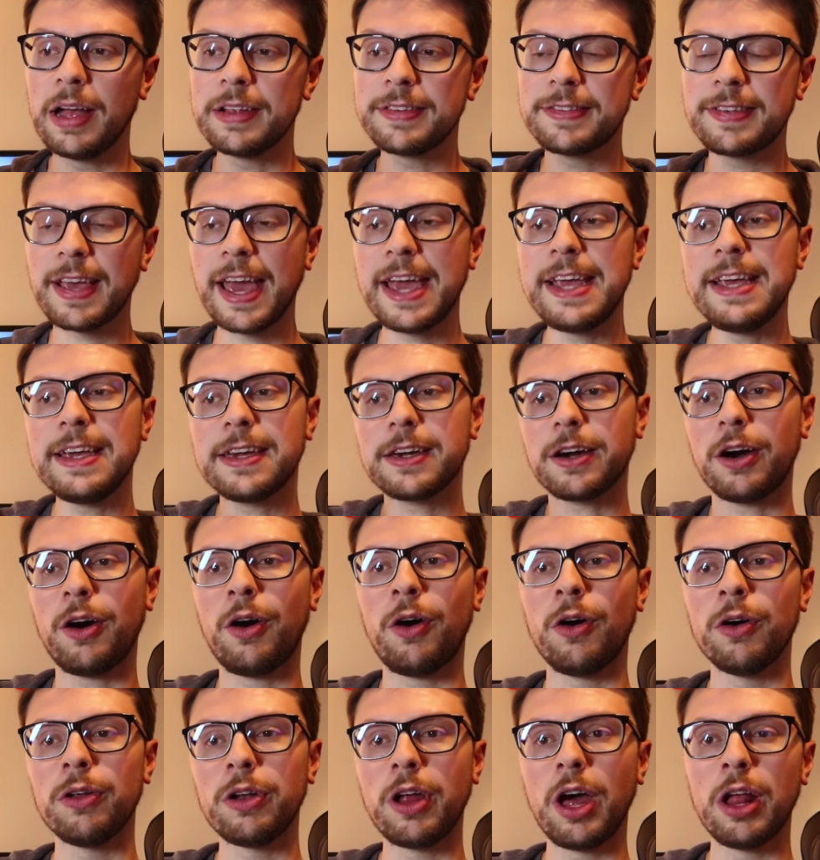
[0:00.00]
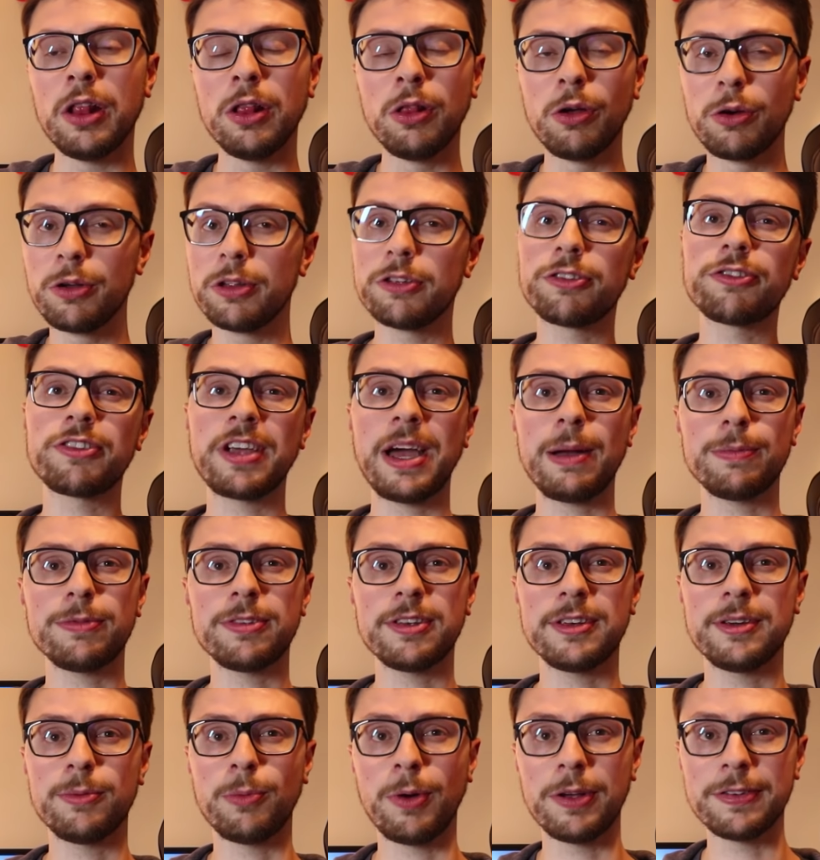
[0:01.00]
take on a Loyalist
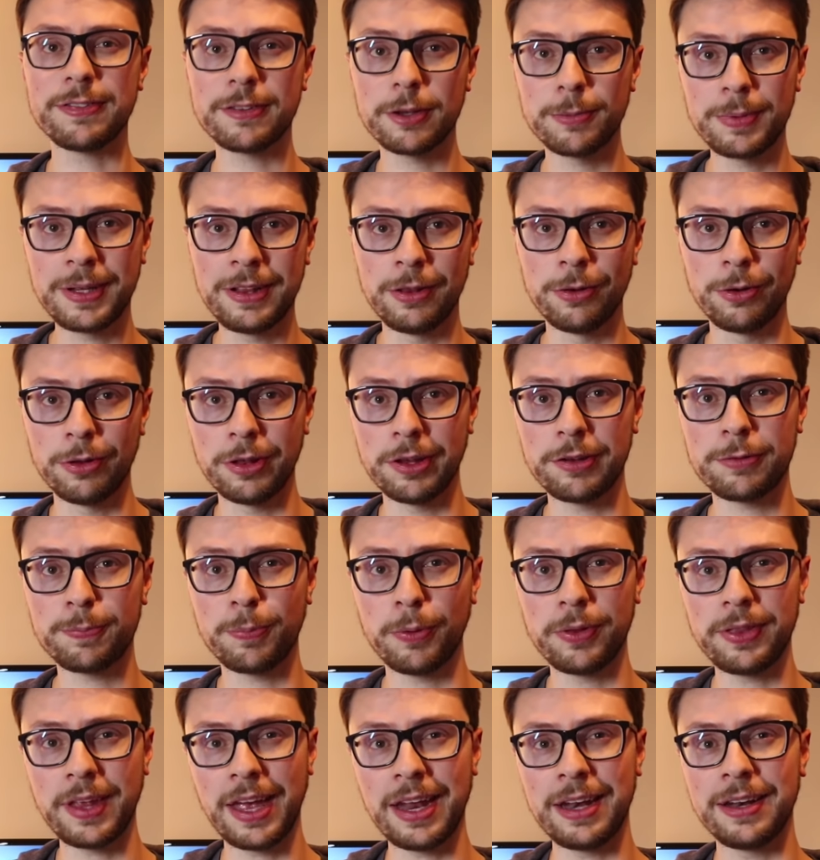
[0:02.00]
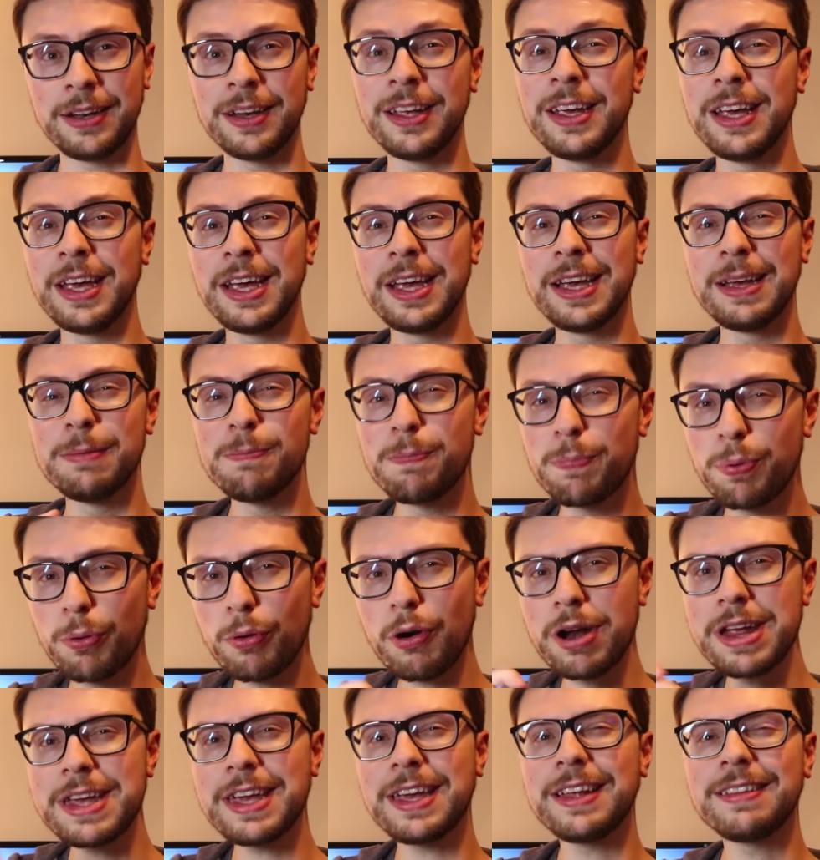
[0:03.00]
chapter while still being Loyalist, but then
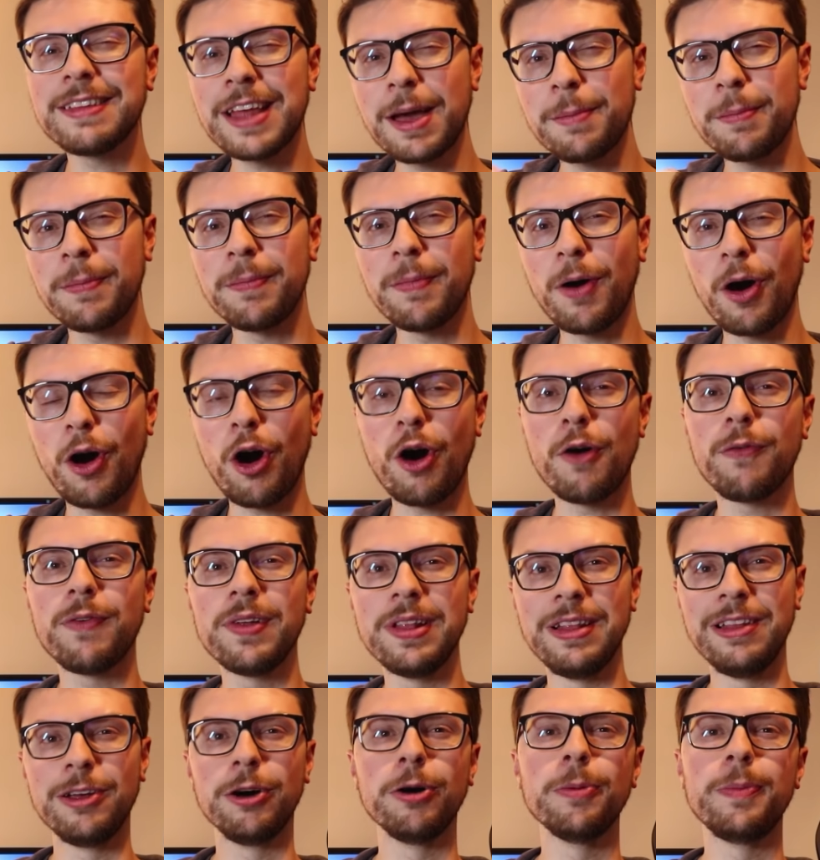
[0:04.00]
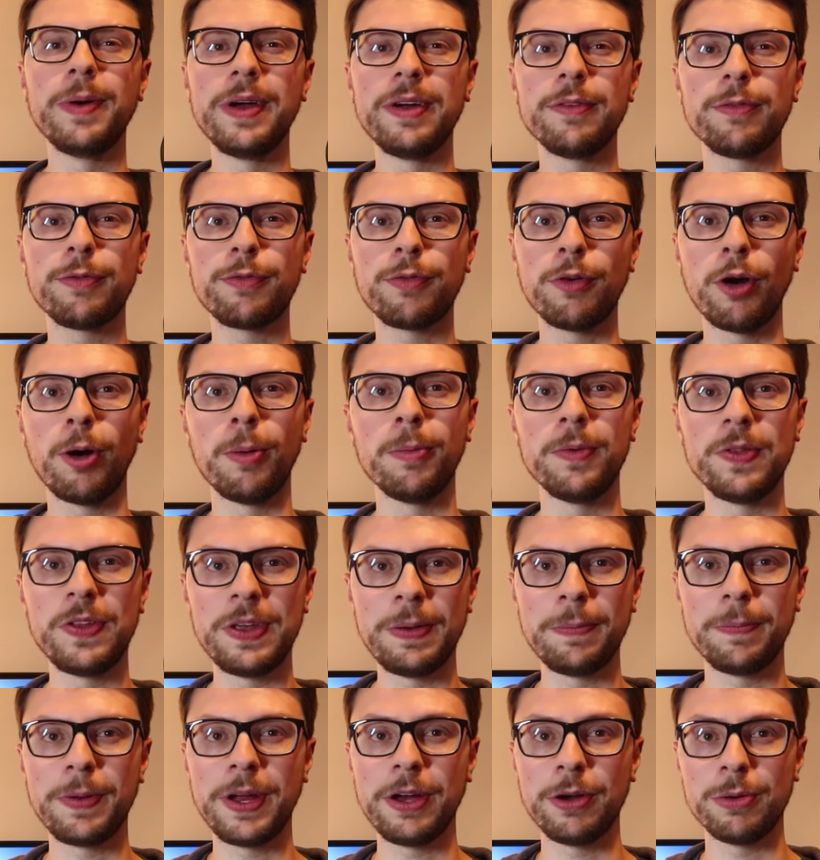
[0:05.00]
breaking them off a little bit from the
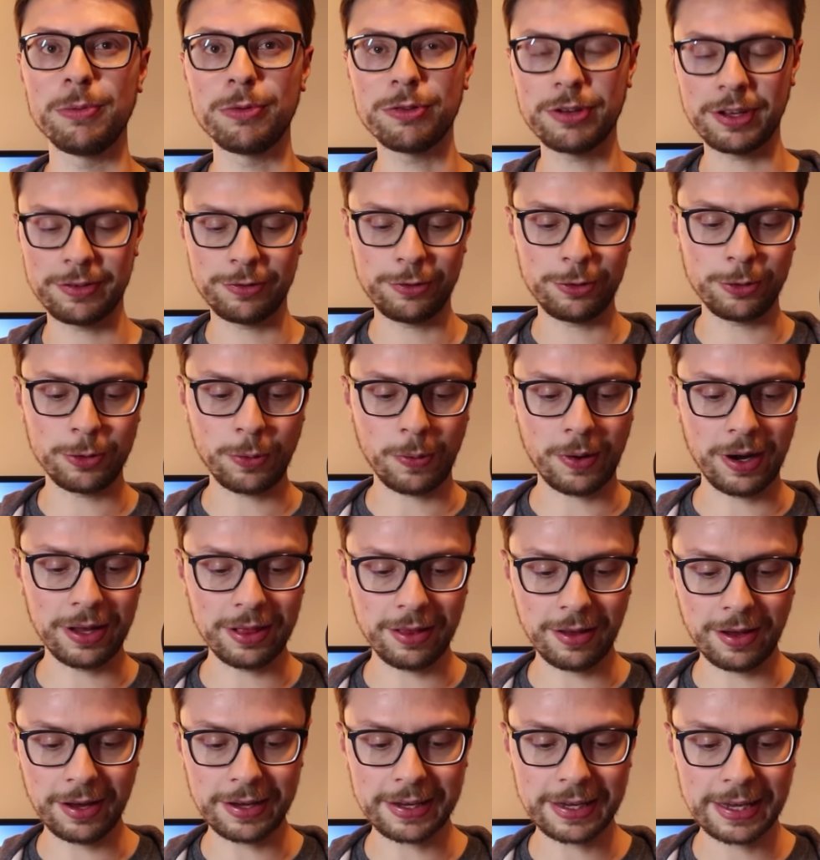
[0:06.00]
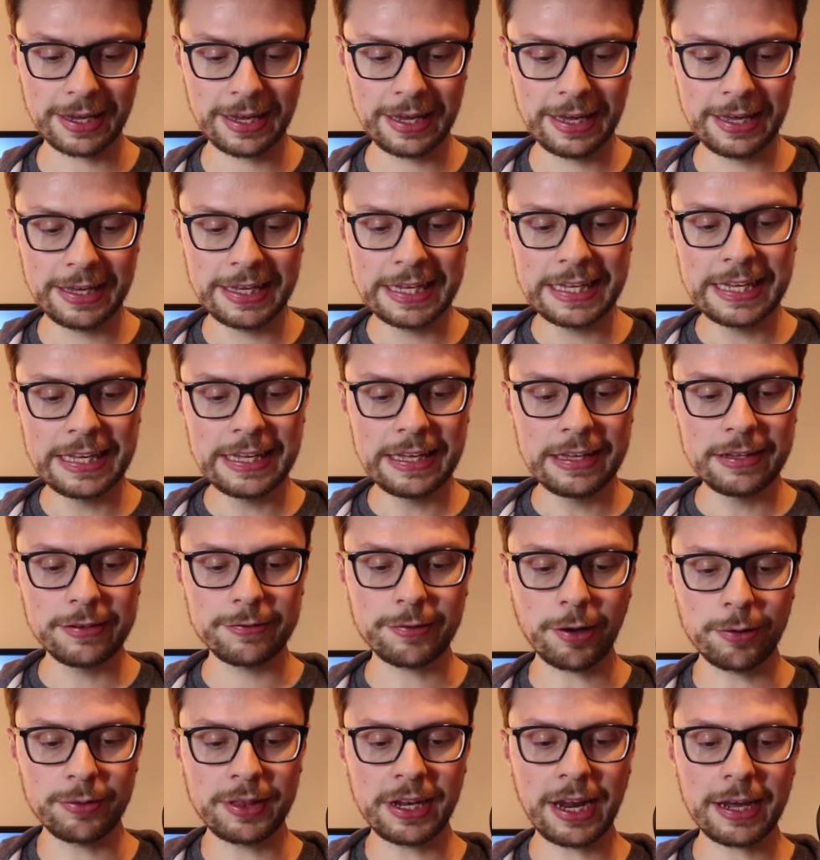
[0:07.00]
Imperium, which I do quite like.
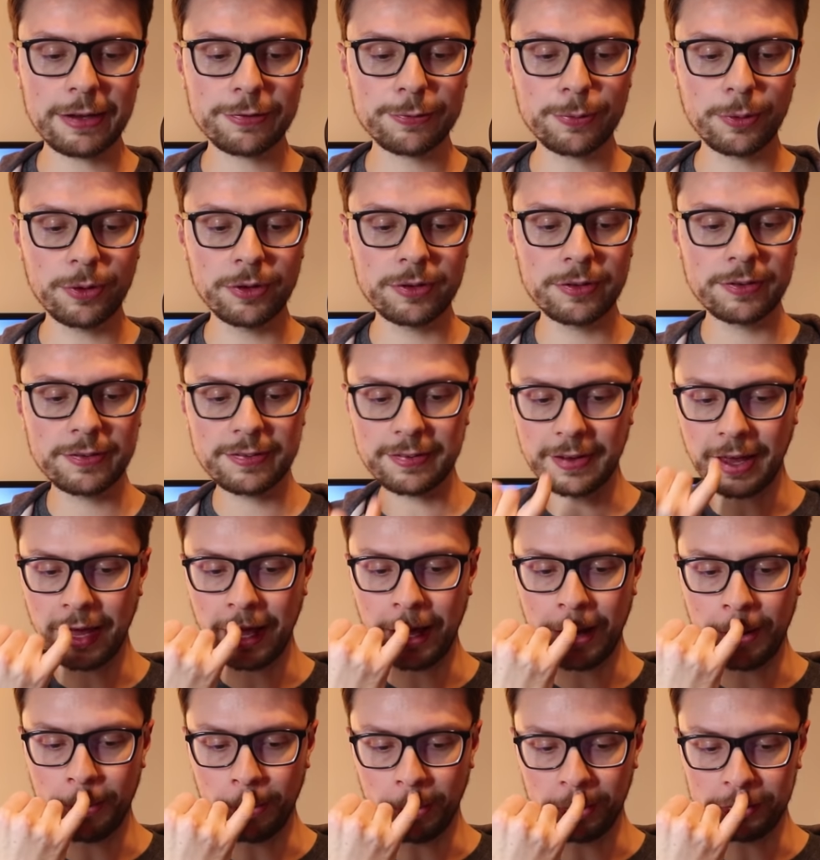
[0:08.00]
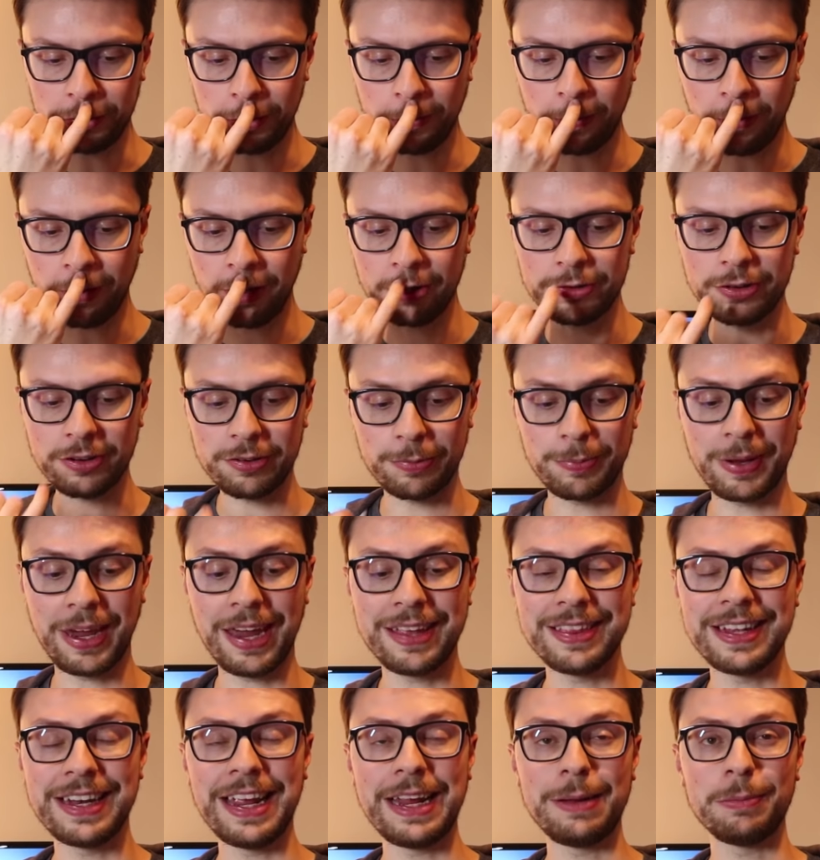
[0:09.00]
So the next ones, I do apologise if I'm
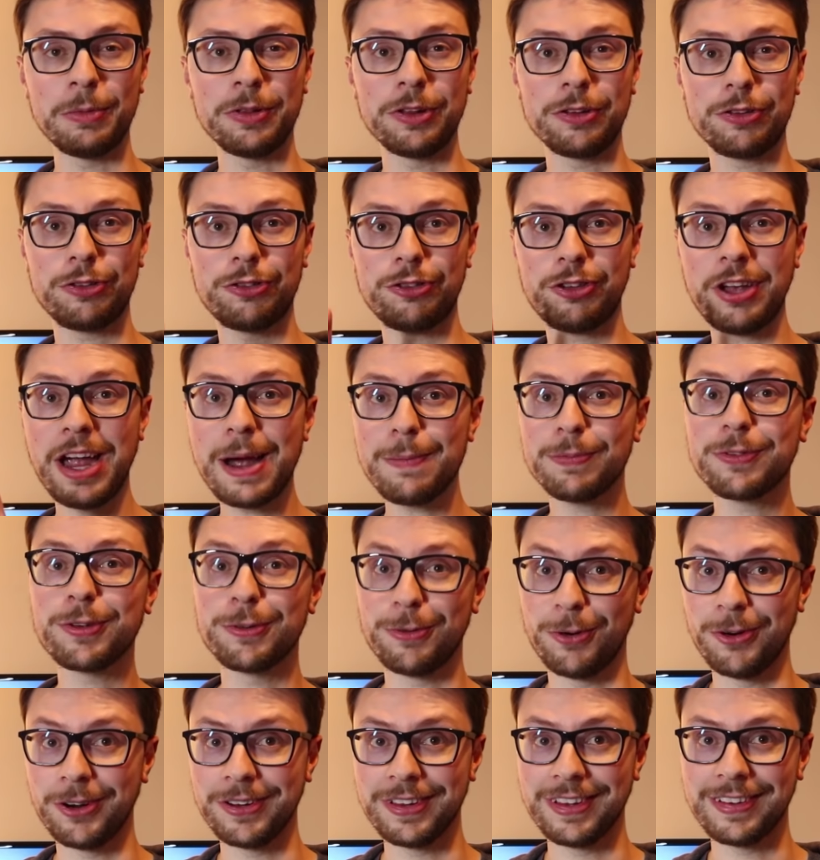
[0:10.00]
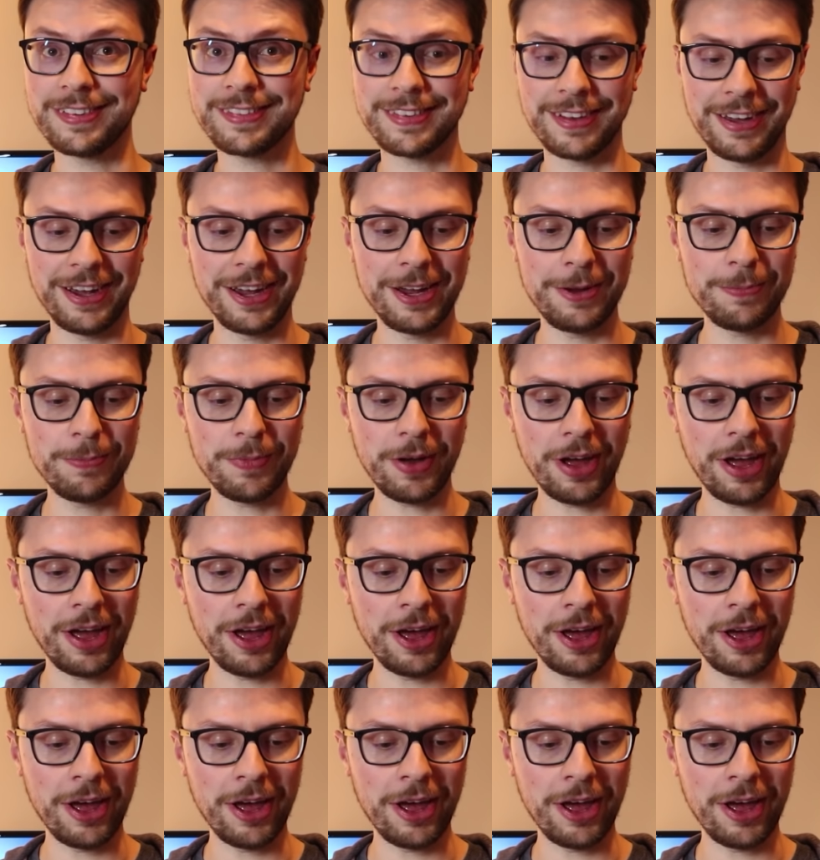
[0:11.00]
getting the name of the chapter wrong this time.